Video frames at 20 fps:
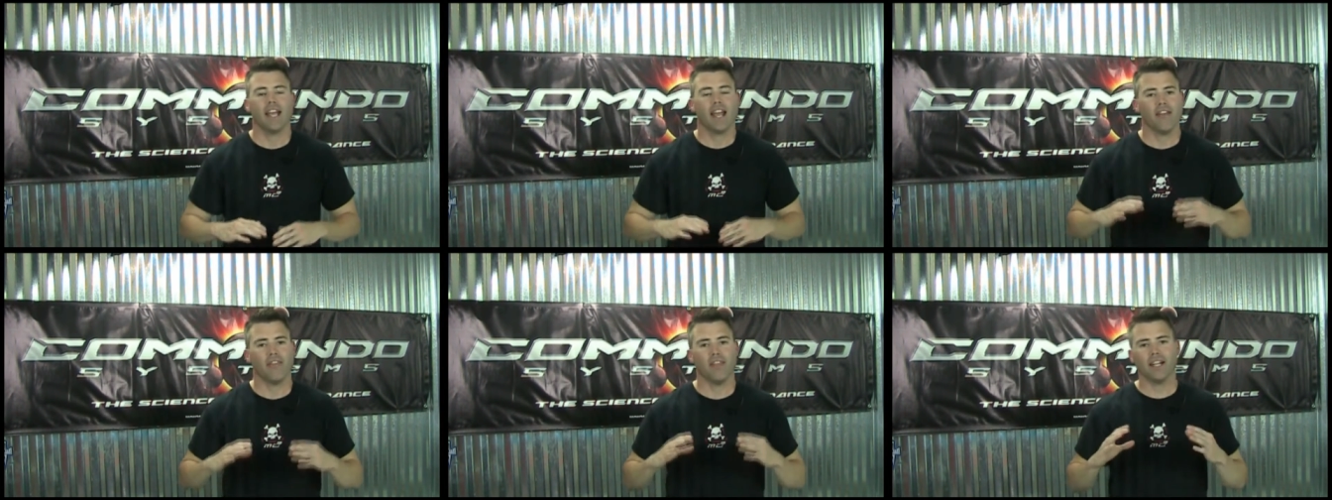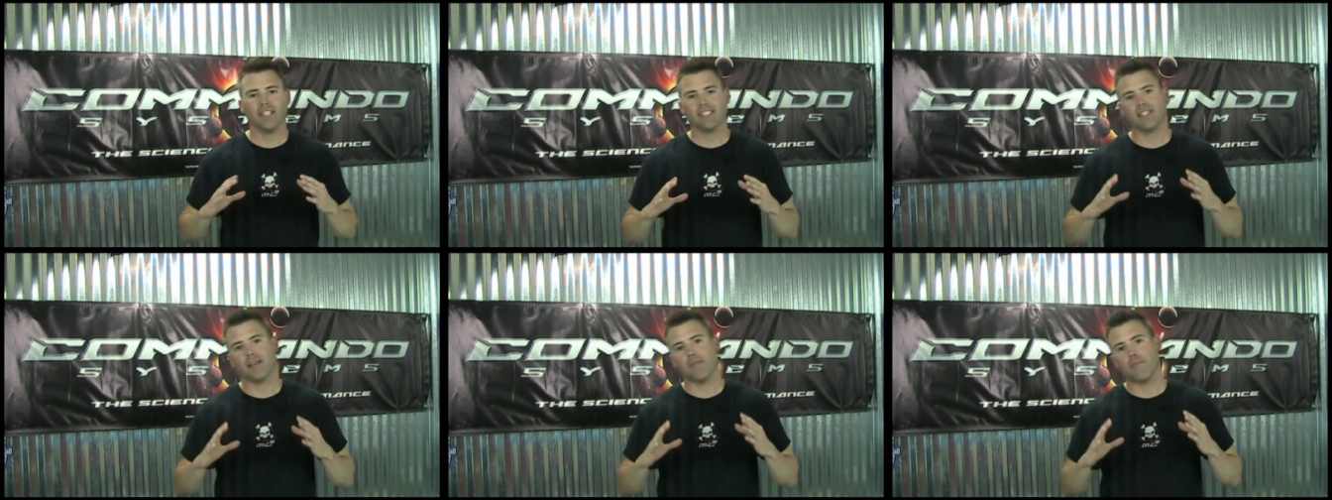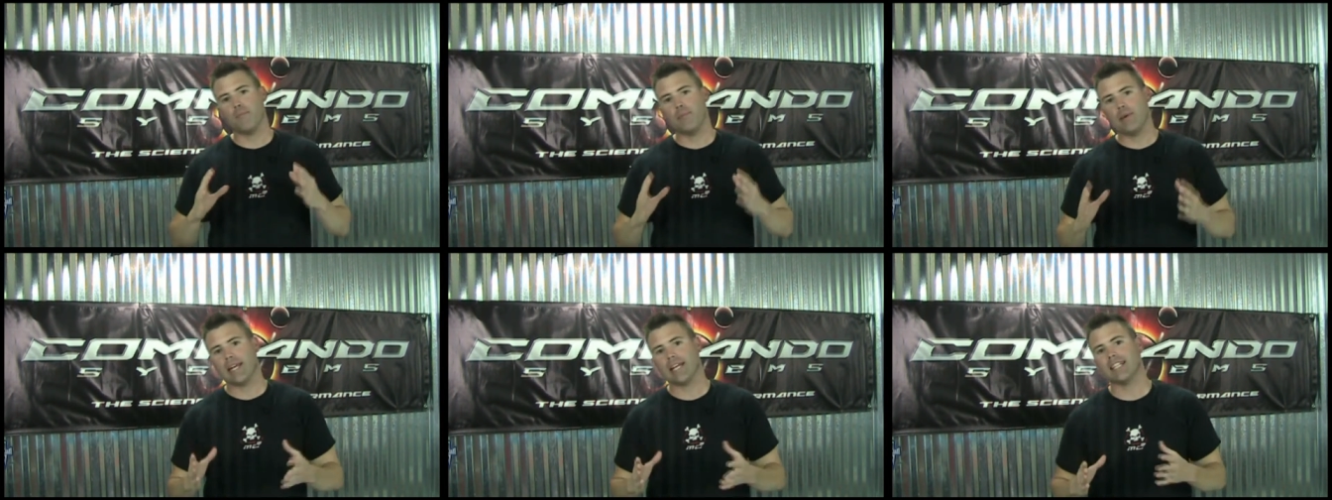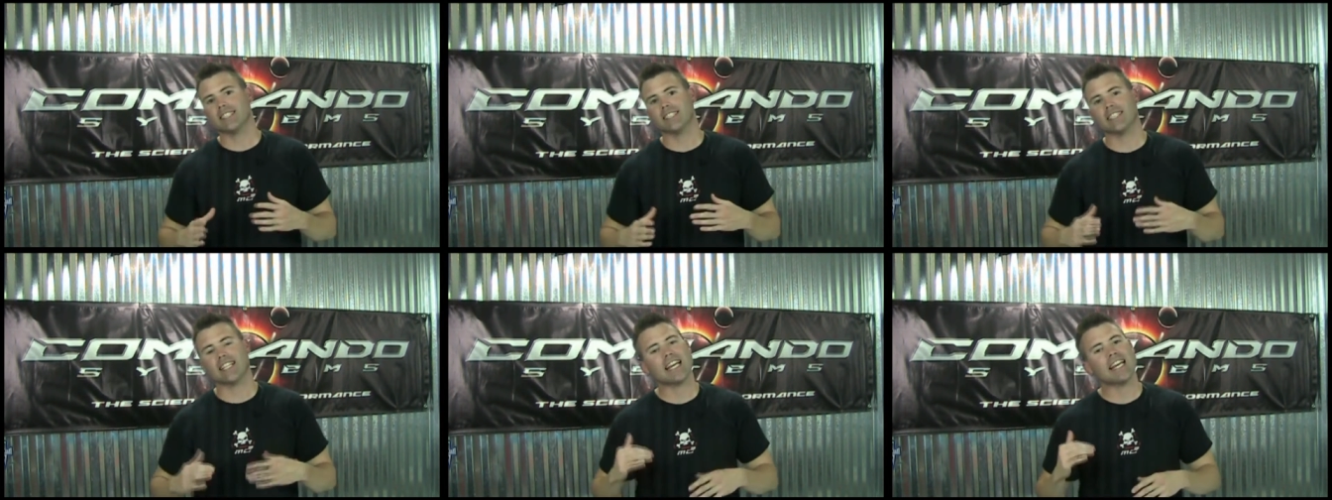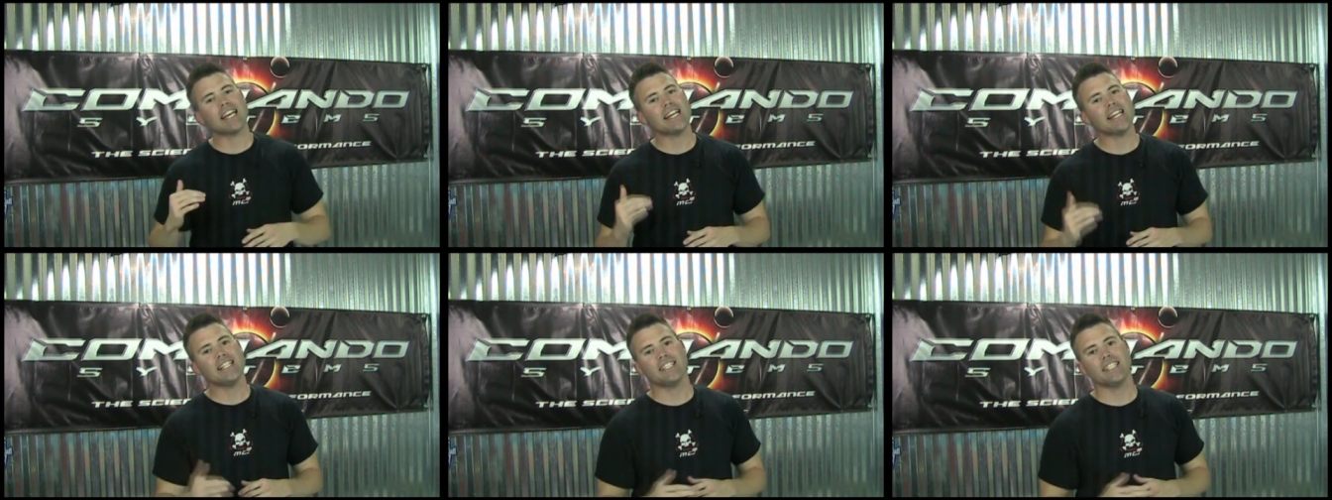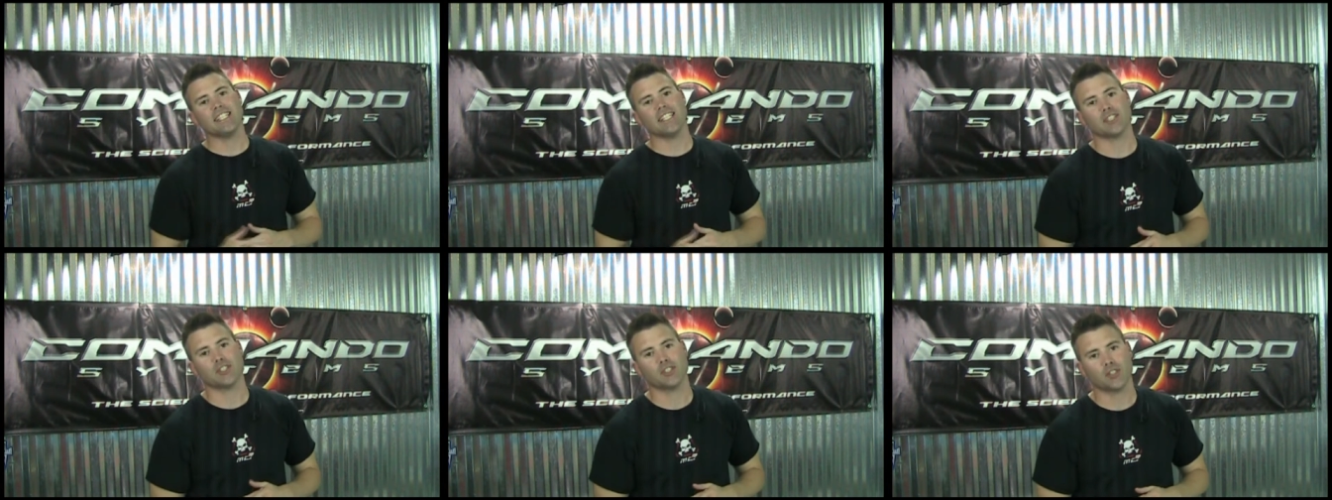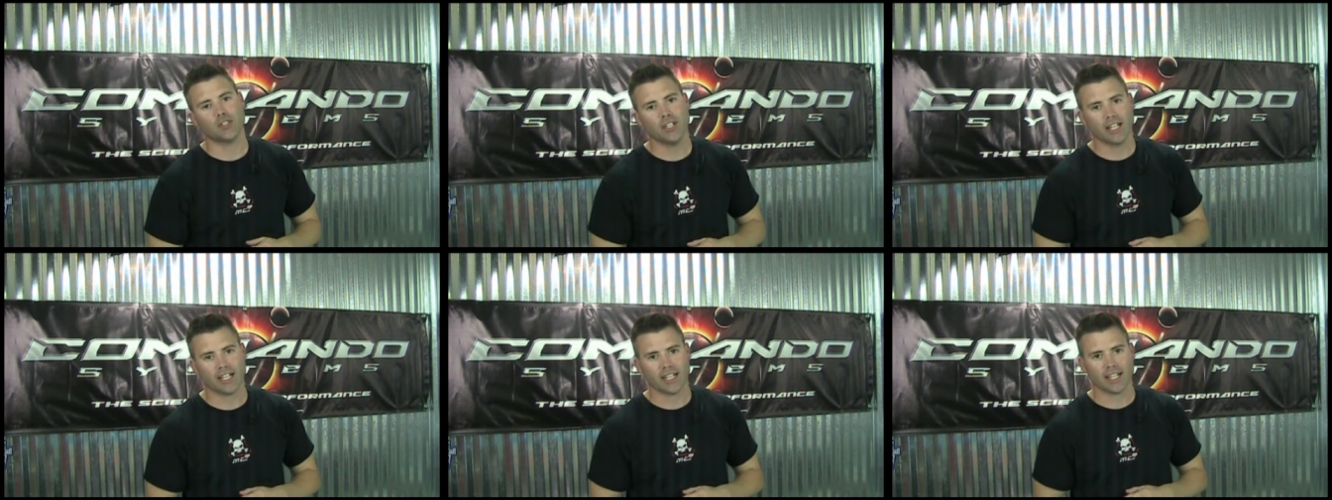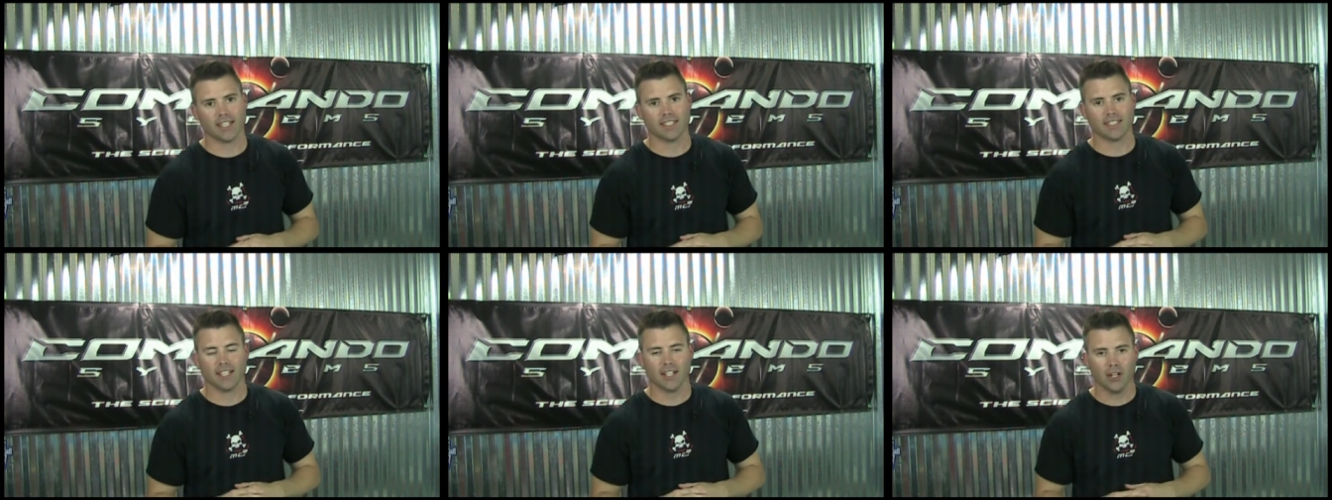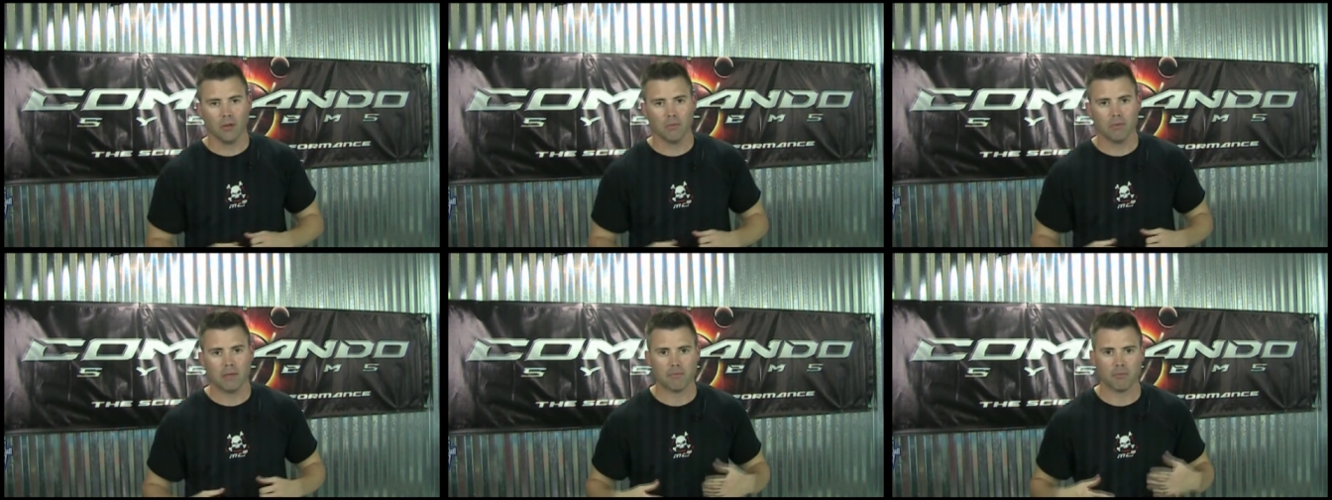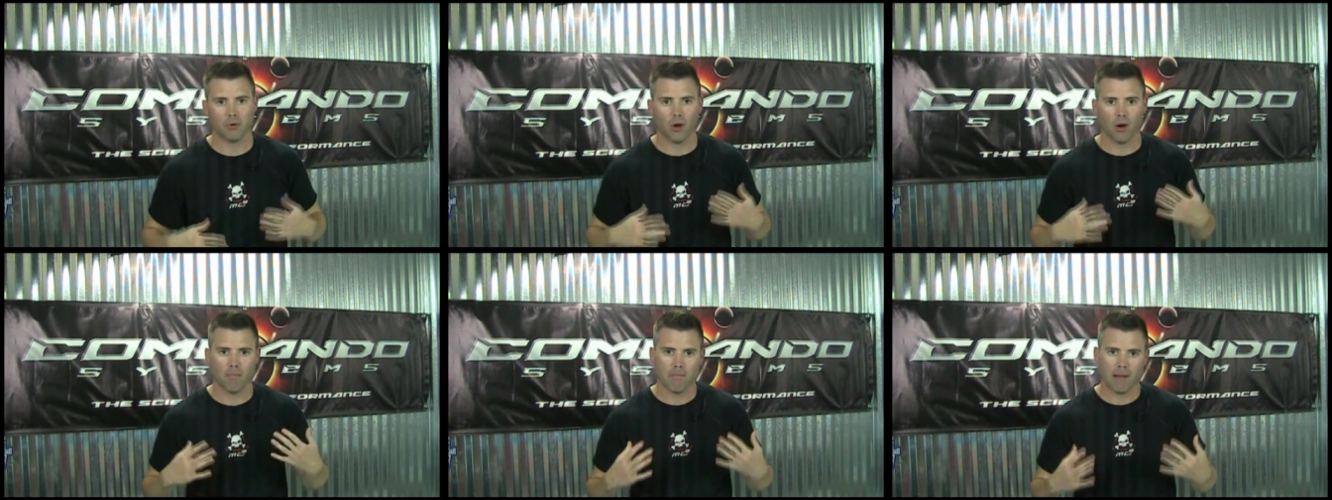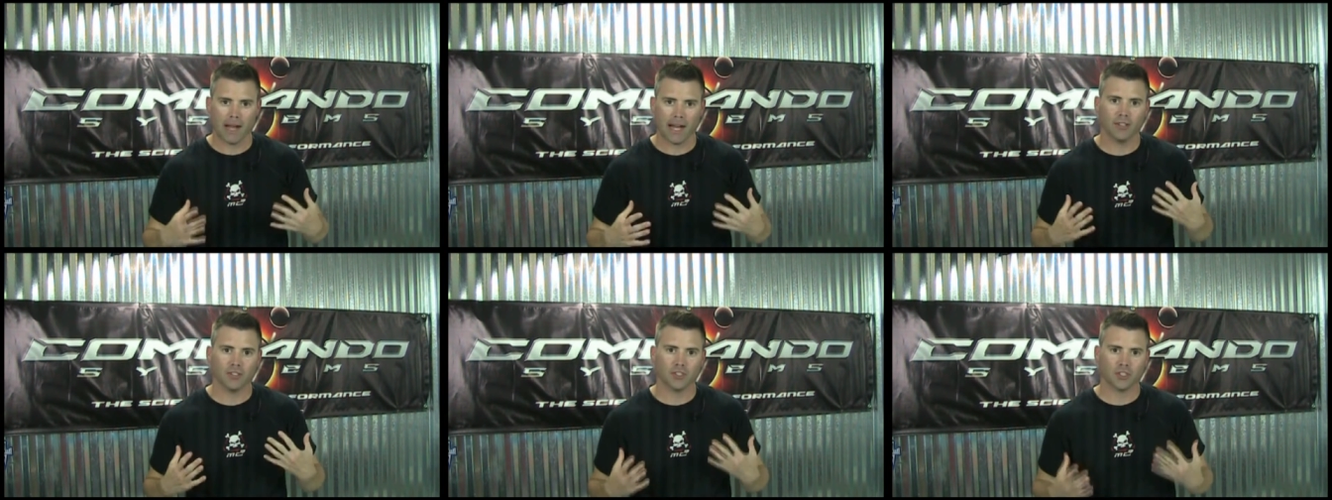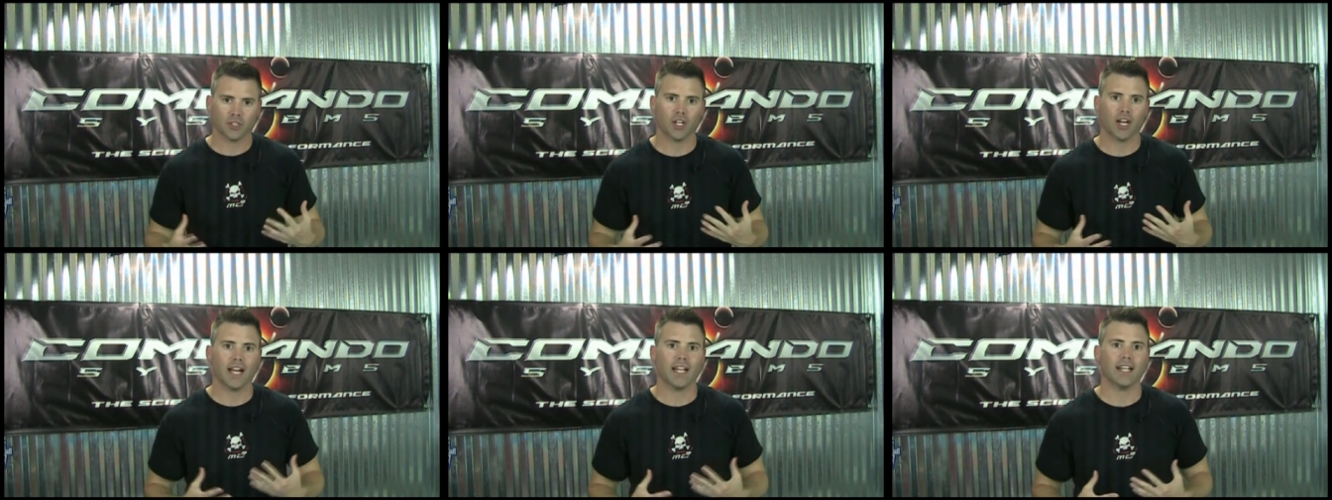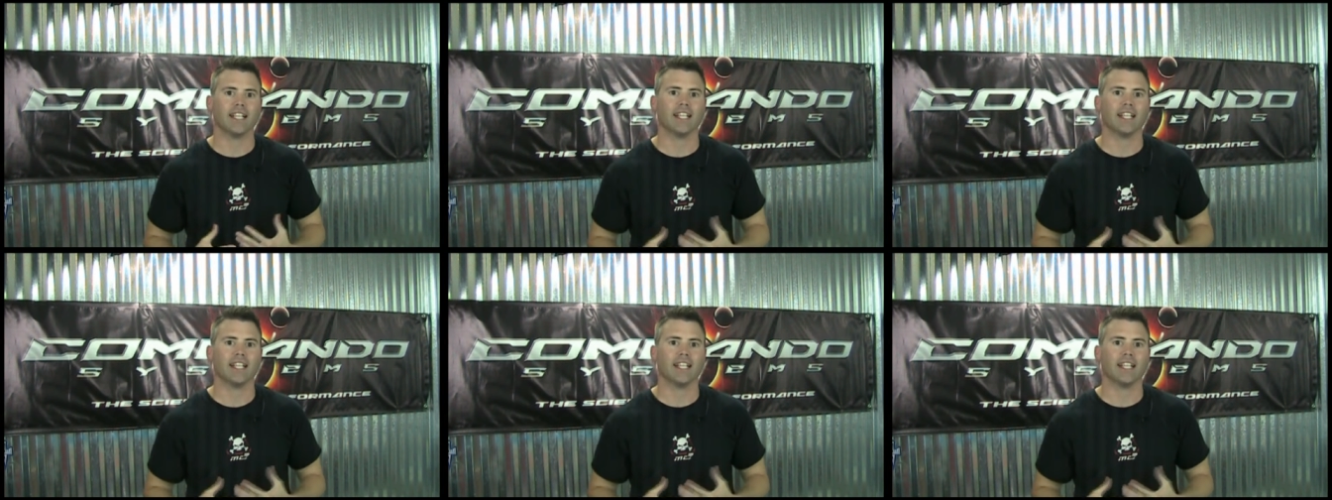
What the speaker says: And that's the biggest, easiest trick I tell people about trying